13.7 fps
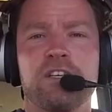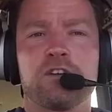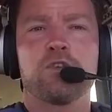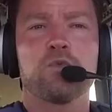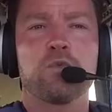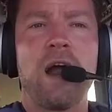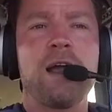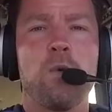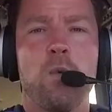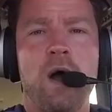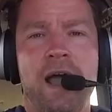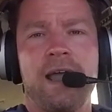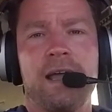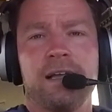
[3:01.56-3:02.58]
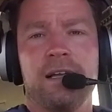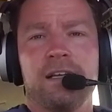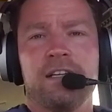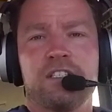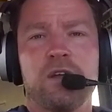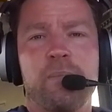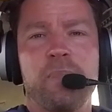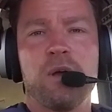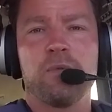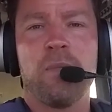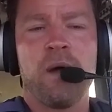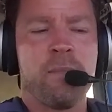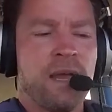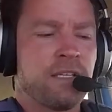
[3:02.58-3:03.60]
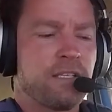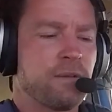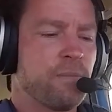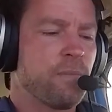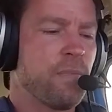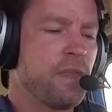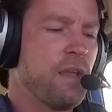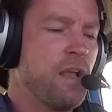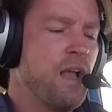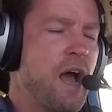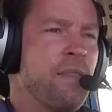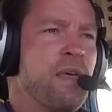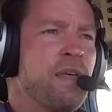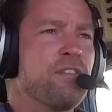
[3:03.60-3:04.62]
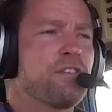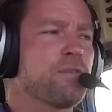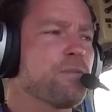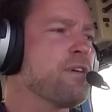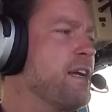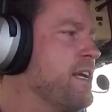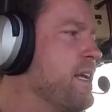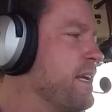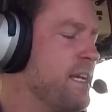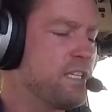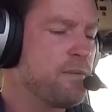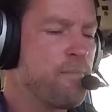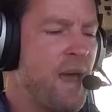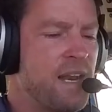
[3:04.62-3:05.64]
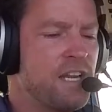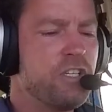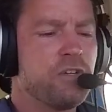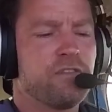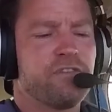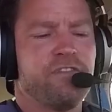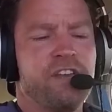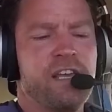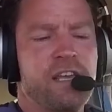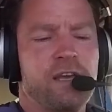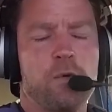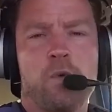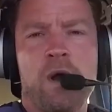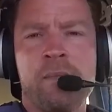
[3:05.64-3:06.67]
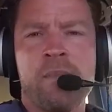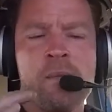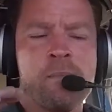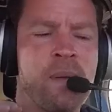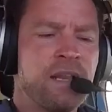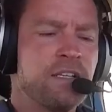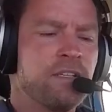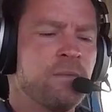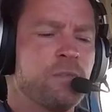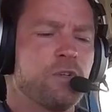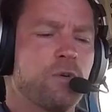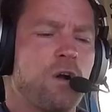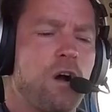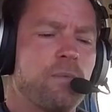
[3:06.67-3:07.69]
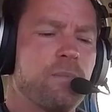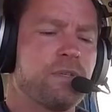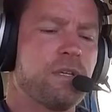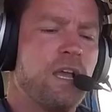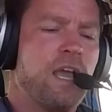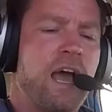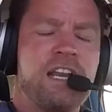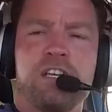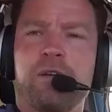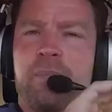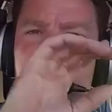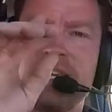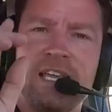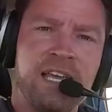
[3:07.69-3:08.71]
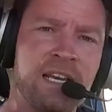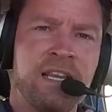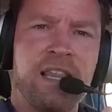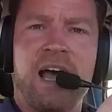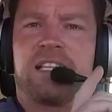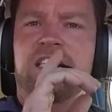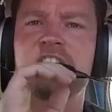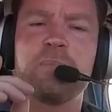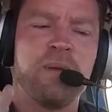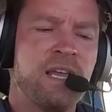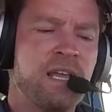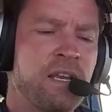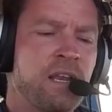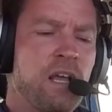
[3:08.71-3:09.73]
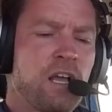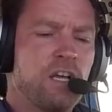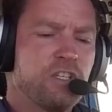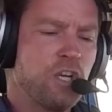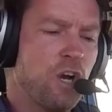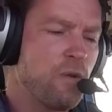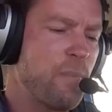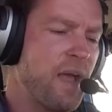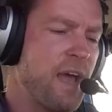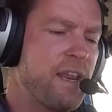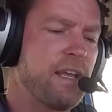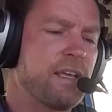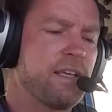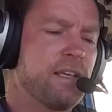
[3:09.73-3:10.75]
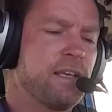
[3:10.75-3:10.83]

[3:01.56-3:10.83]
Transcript: a great way to build momentum. And then 3 is manage your fear. When momentum drops and you begin that spin, don't panic.